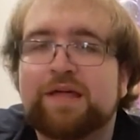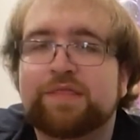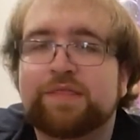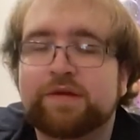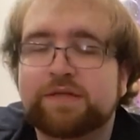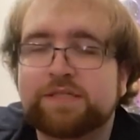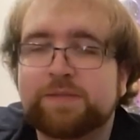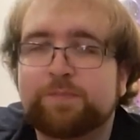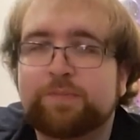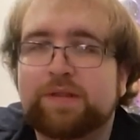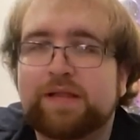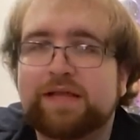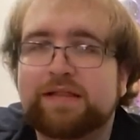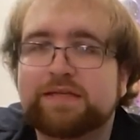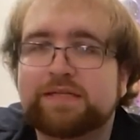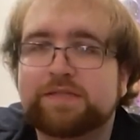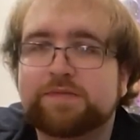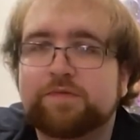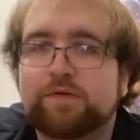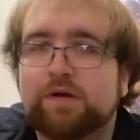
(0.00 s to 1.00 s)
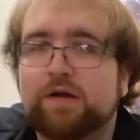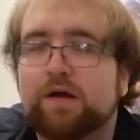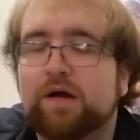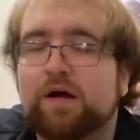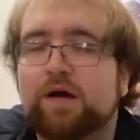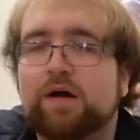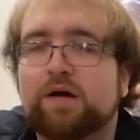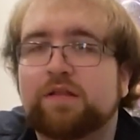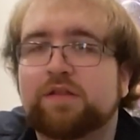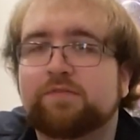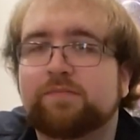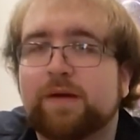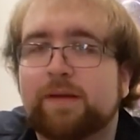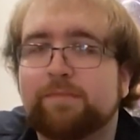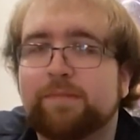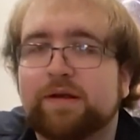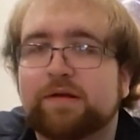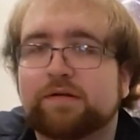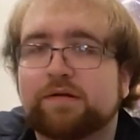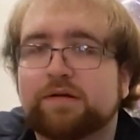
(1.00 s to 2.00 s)
There's a playlist for all of
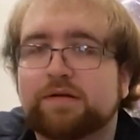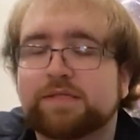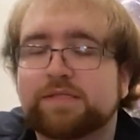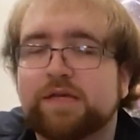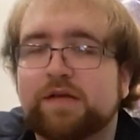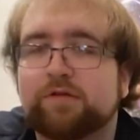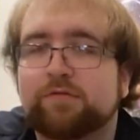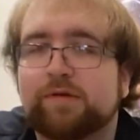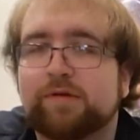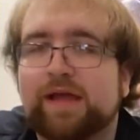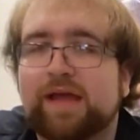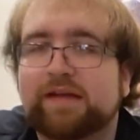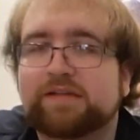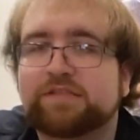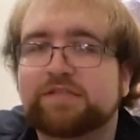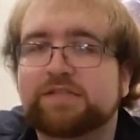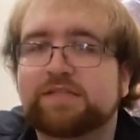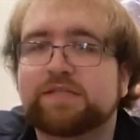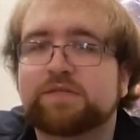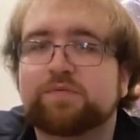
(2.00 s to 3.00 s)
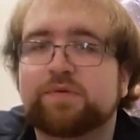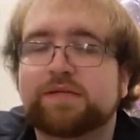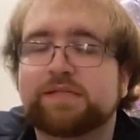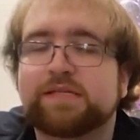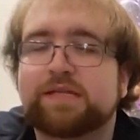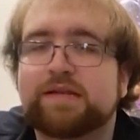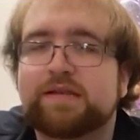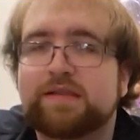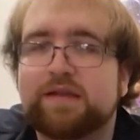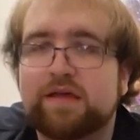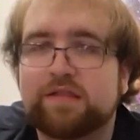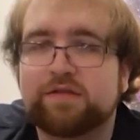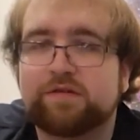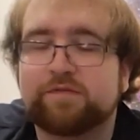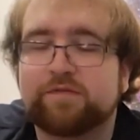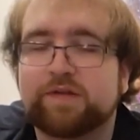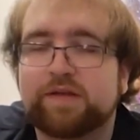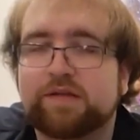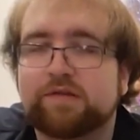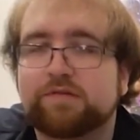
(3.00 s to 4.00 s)
my Better Call Saul reactions, as well as
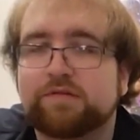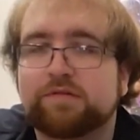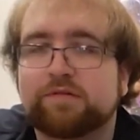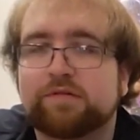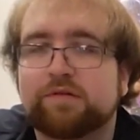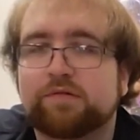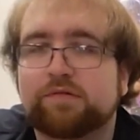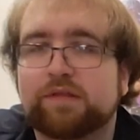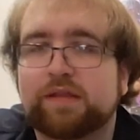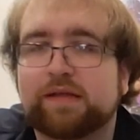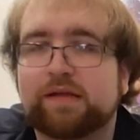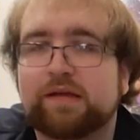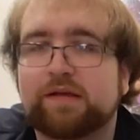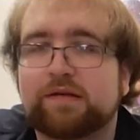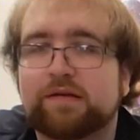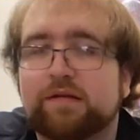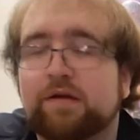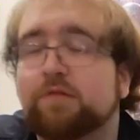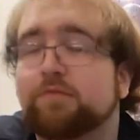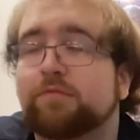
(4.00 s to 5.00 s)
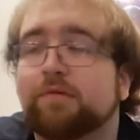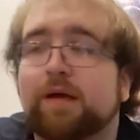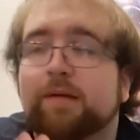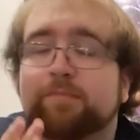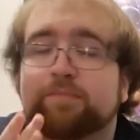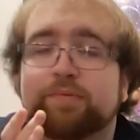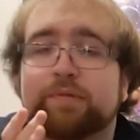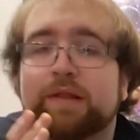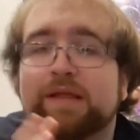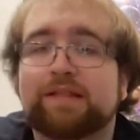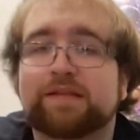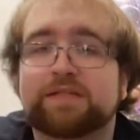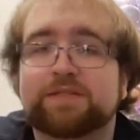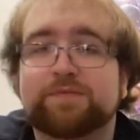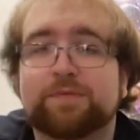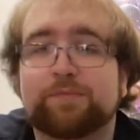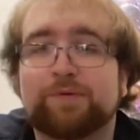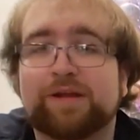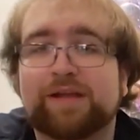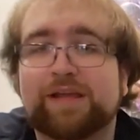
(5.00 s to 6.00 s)
another video you can go click on. Oh, a
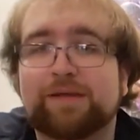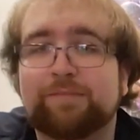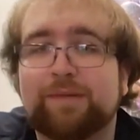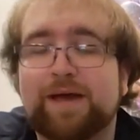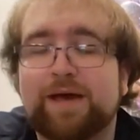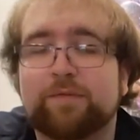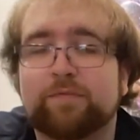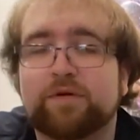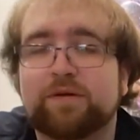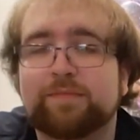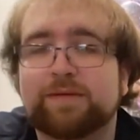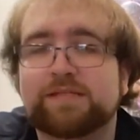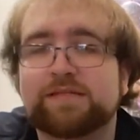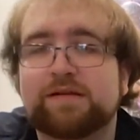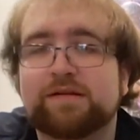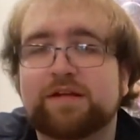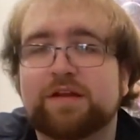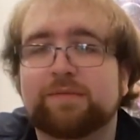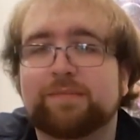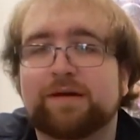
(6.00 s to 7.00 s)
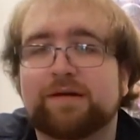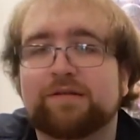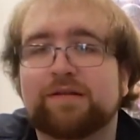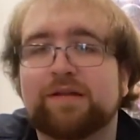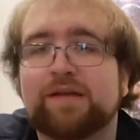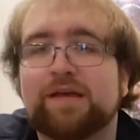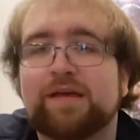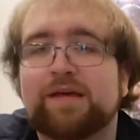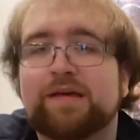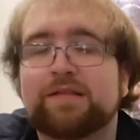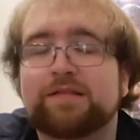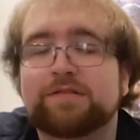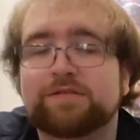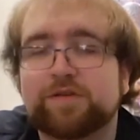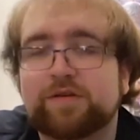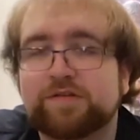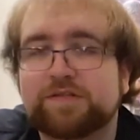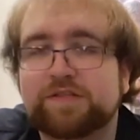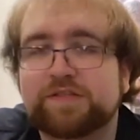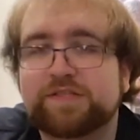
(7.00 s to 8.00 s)
playlist for Breaking Bad. What am I talking about?
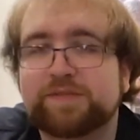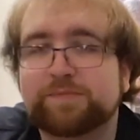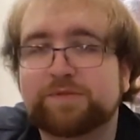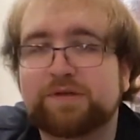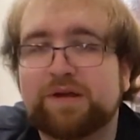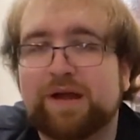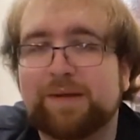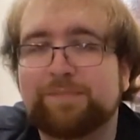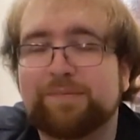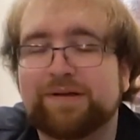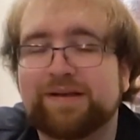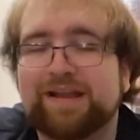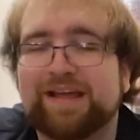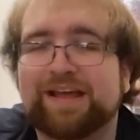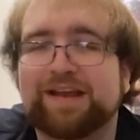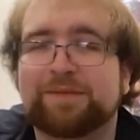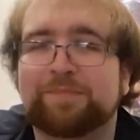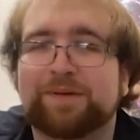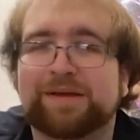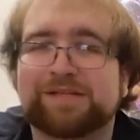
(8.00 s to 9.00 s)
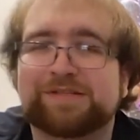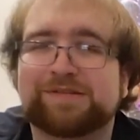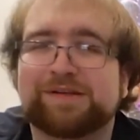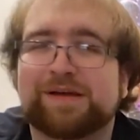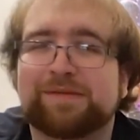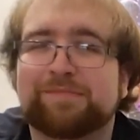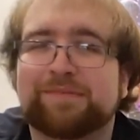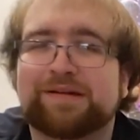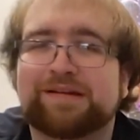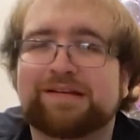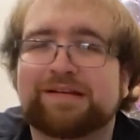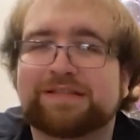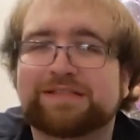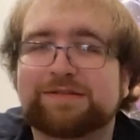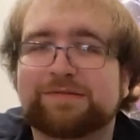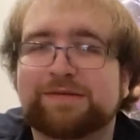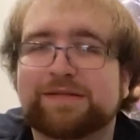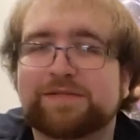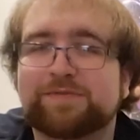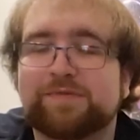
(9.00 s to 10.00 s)
There's also a subscribe button and a Patreon button on
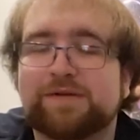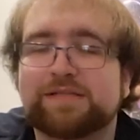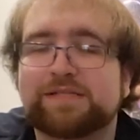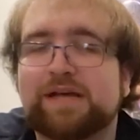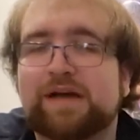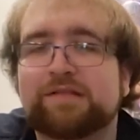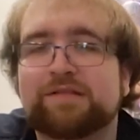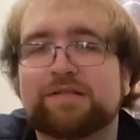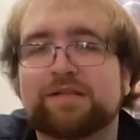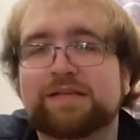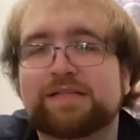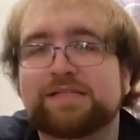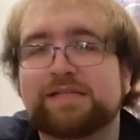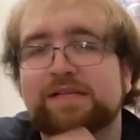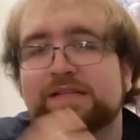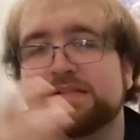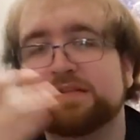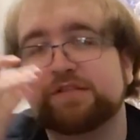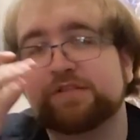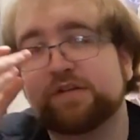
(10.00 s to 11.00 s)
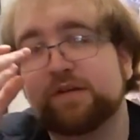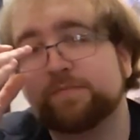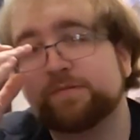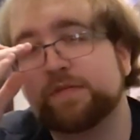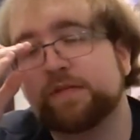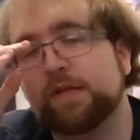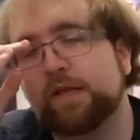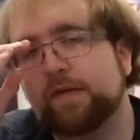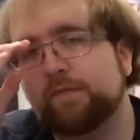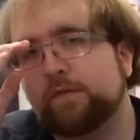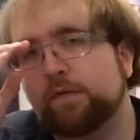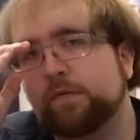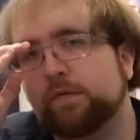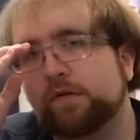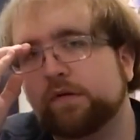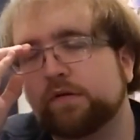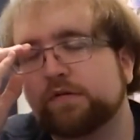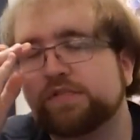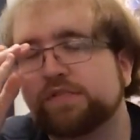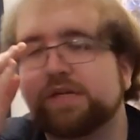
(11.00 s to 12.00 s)
screen, as well as other links in the description if you
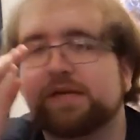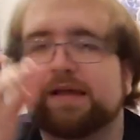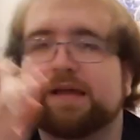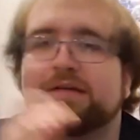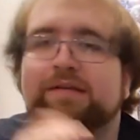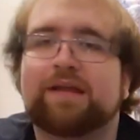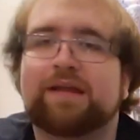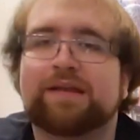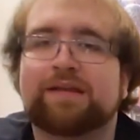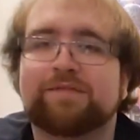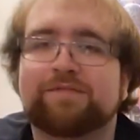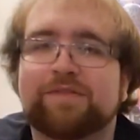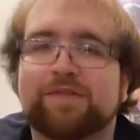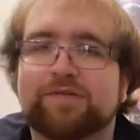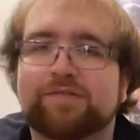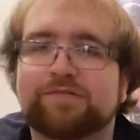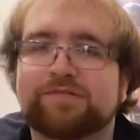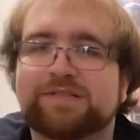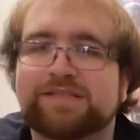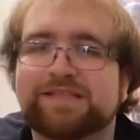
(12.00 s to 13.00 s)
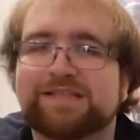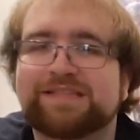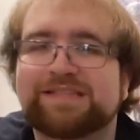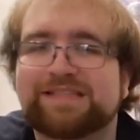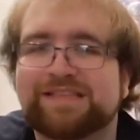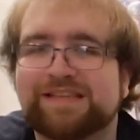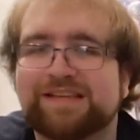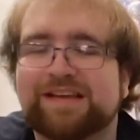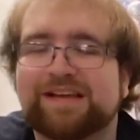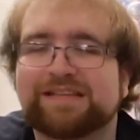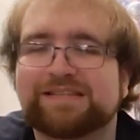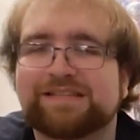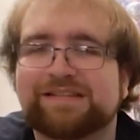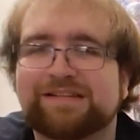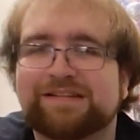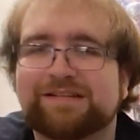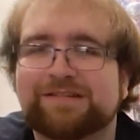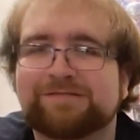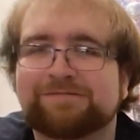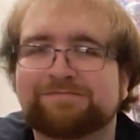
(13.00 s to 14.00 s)
want to go check out any of those. See you guys
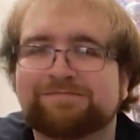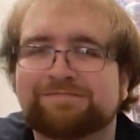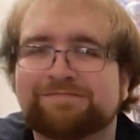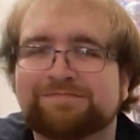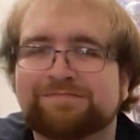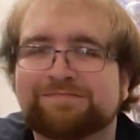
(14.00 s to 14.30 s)
later.